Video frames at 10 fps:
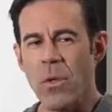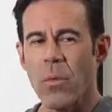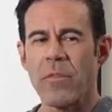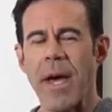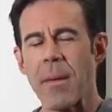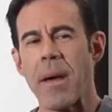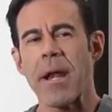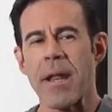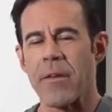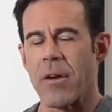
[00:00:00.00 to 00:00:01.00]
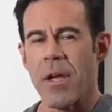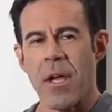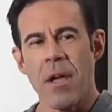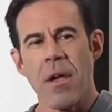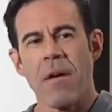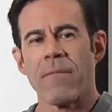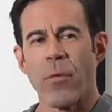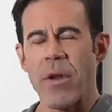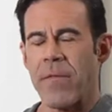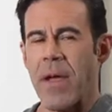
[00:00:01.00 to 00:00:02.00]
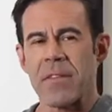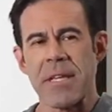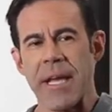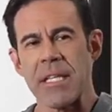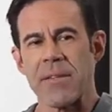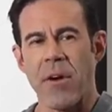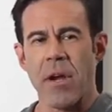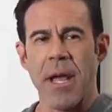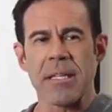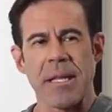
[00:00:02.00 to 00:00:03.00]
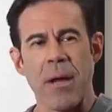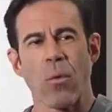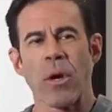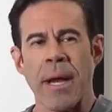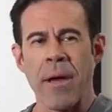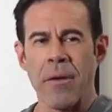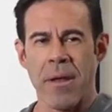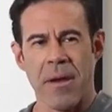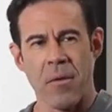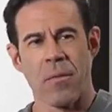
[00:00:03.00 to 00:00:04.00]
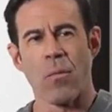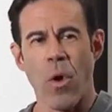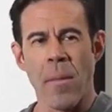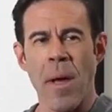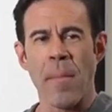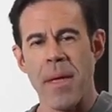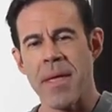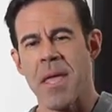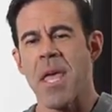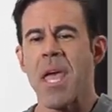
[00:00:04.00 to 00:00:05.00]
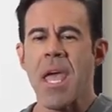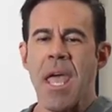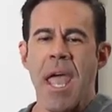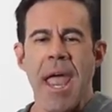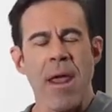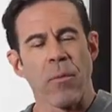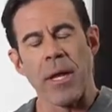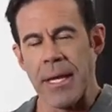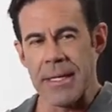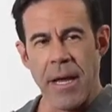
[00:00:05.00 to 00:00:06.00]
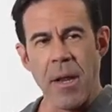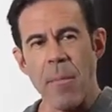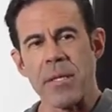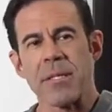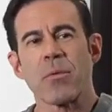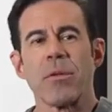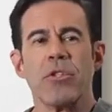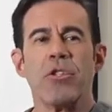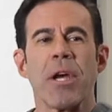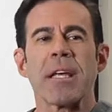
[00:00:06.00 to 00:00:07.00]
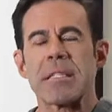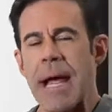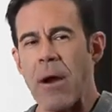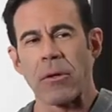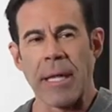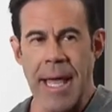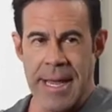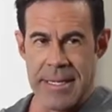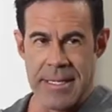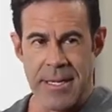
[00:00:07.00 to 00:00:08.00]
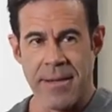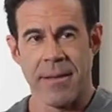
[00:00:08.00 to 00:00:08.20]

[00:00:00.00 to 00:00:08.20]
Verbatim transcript: We've got about another 45 seconds of our nice light workout and a warm up, and we're gonna get down to business with just our legs.